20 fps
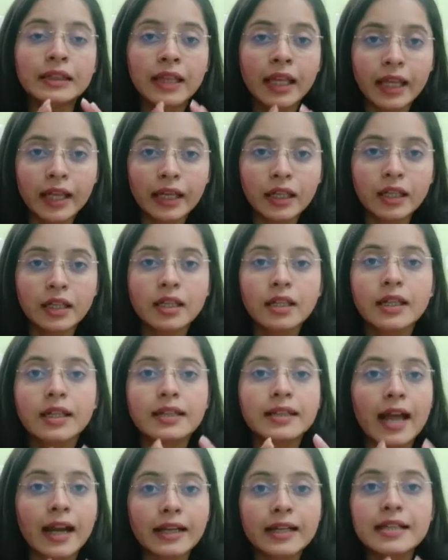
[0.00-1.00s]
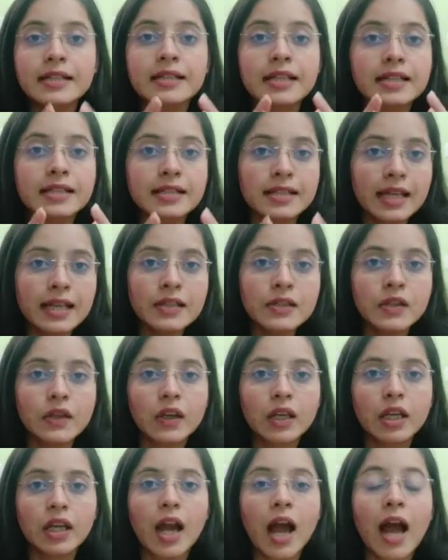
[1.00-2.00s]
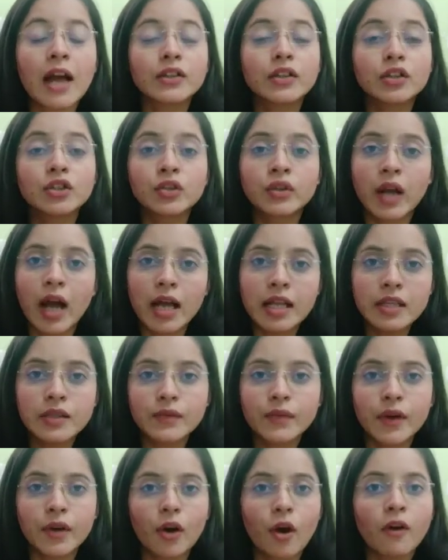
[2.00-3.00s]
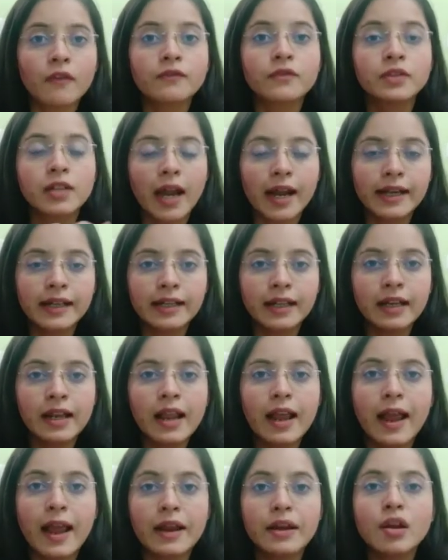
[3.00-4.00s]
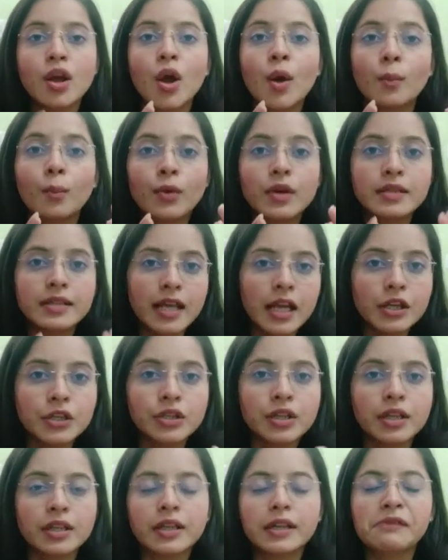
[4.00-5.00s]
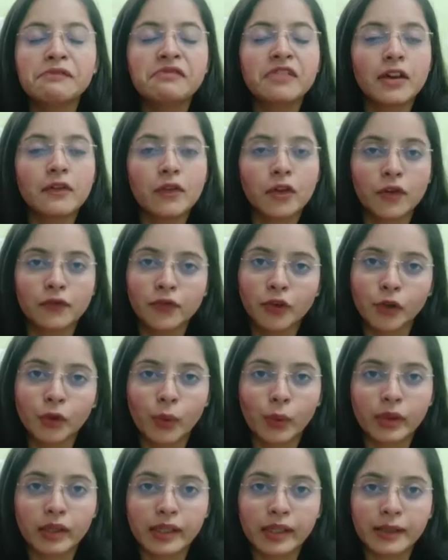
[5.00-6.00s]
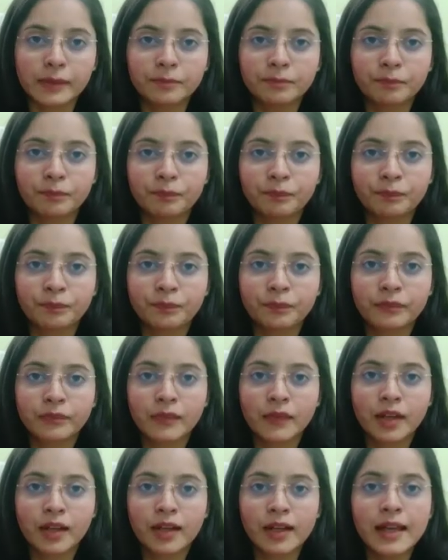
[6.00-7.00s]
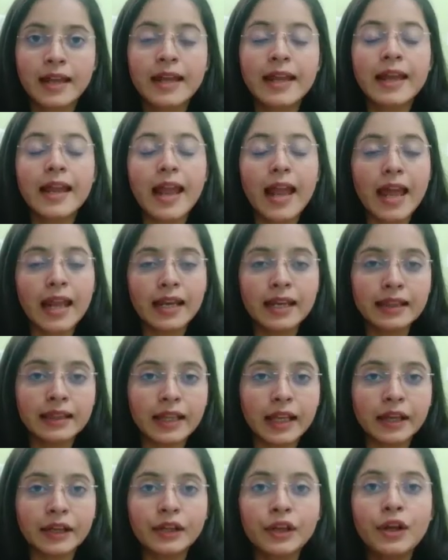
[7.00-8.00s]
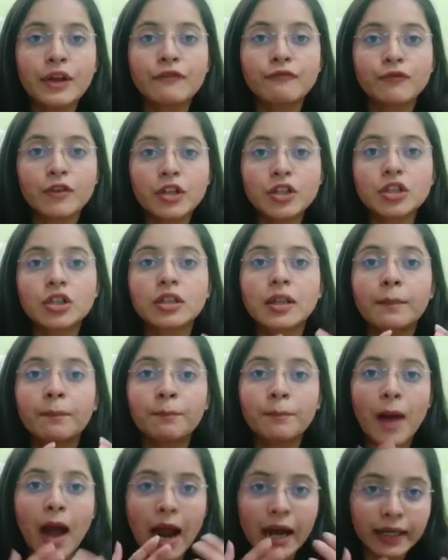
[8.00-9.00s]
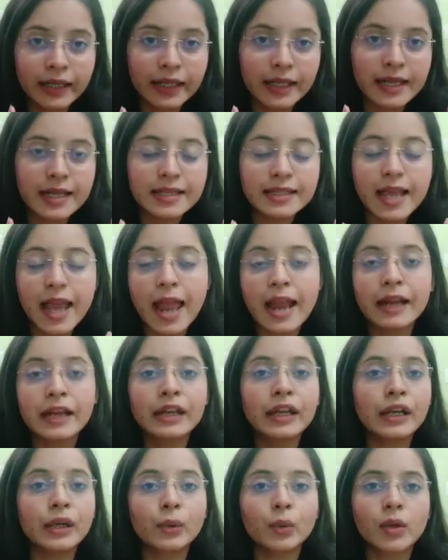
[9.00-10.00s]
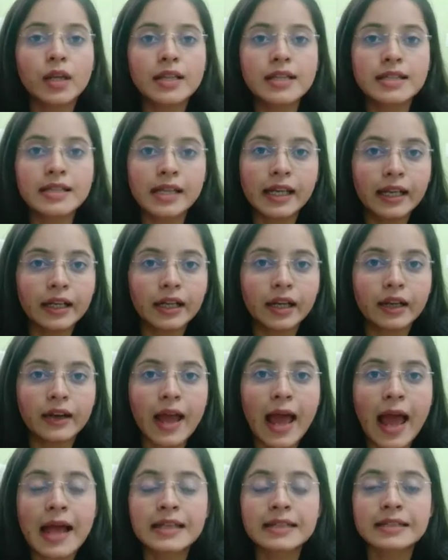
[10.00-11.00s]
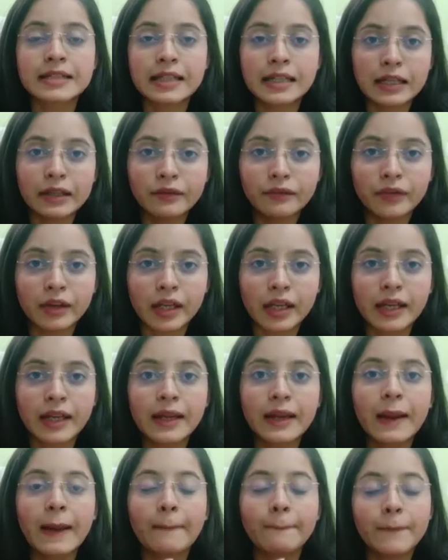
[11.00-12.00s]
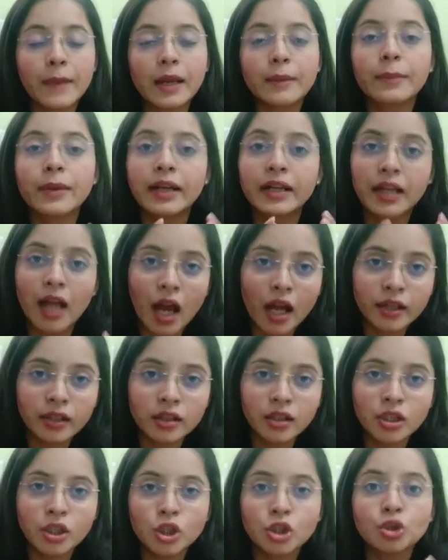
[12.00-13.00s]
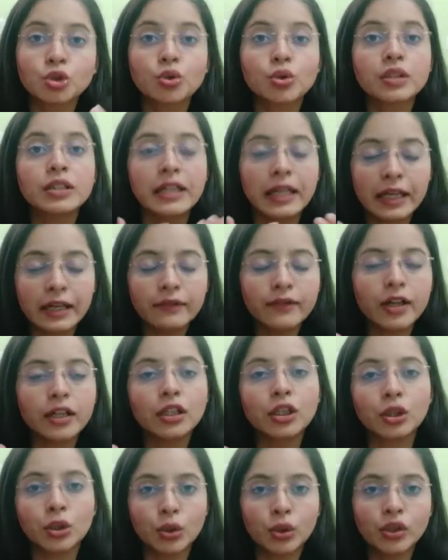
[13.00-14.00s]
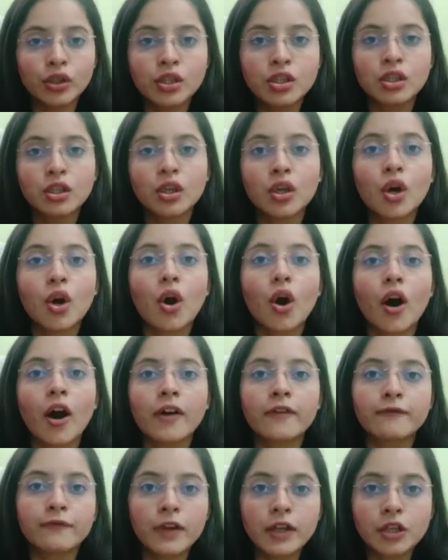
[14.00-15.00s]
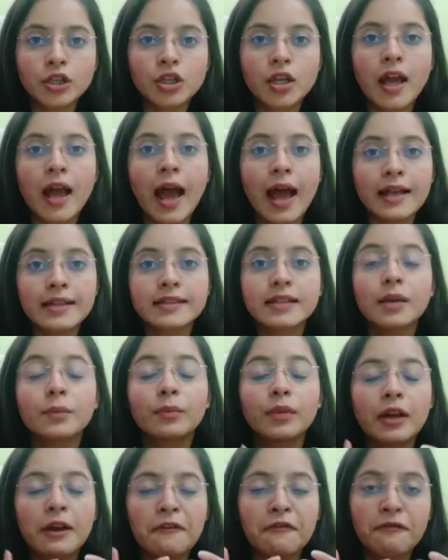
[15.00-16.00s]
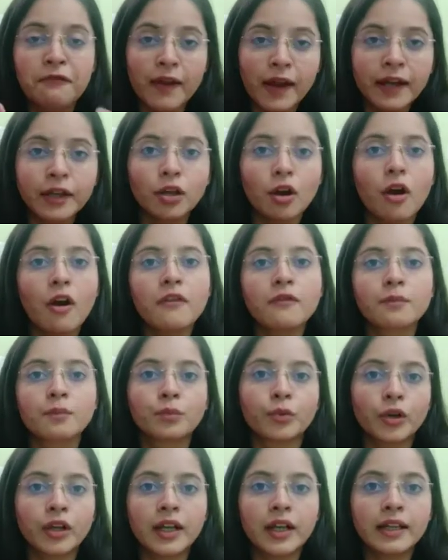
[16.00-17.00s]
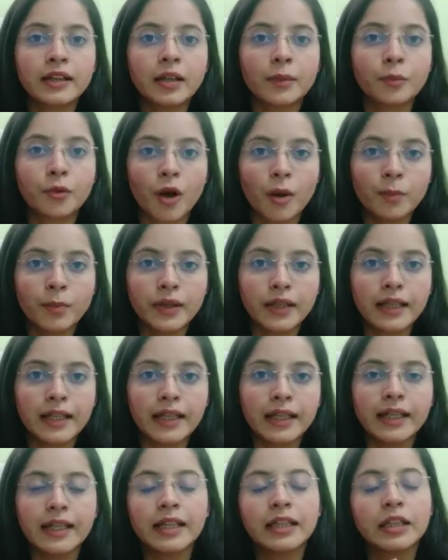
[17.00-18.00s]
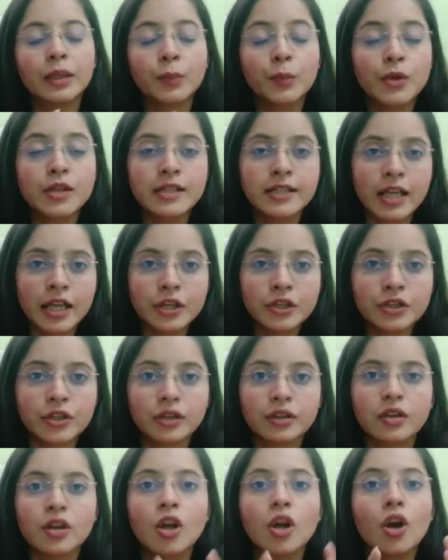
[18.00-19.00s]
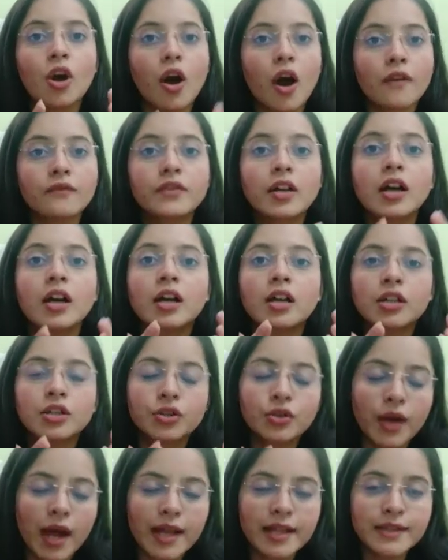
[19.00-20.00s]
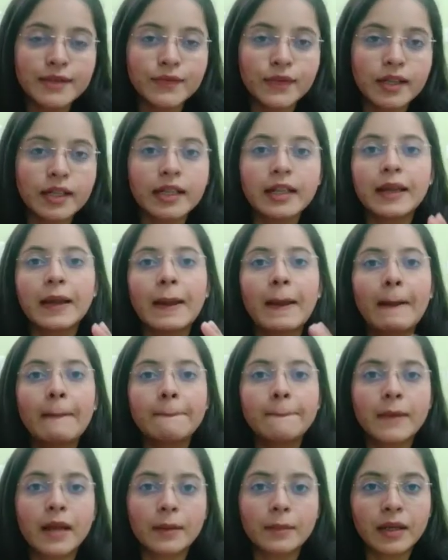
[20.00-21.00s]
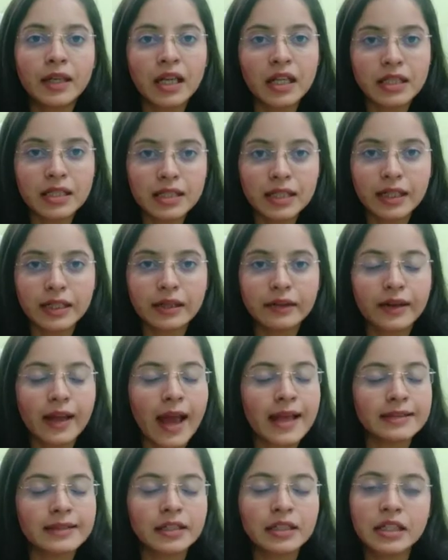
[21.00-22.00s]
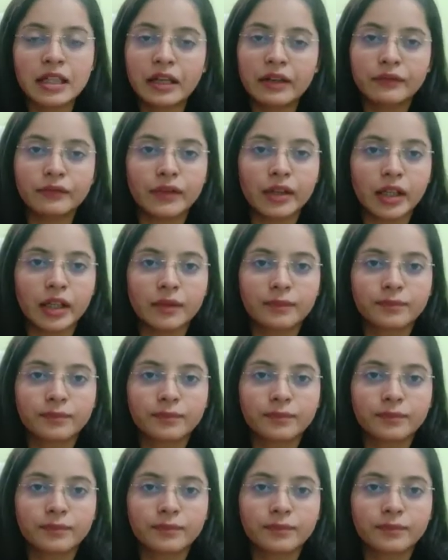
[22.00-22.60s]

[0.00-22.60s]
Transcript: thing that is necessary are the transfer of title and possession in favor of the donee. Anything which the parties agree to consider as delivery may be done to deliver the goods or which has the effect of putting the property in the possession of the transferee may be considered as a delivery.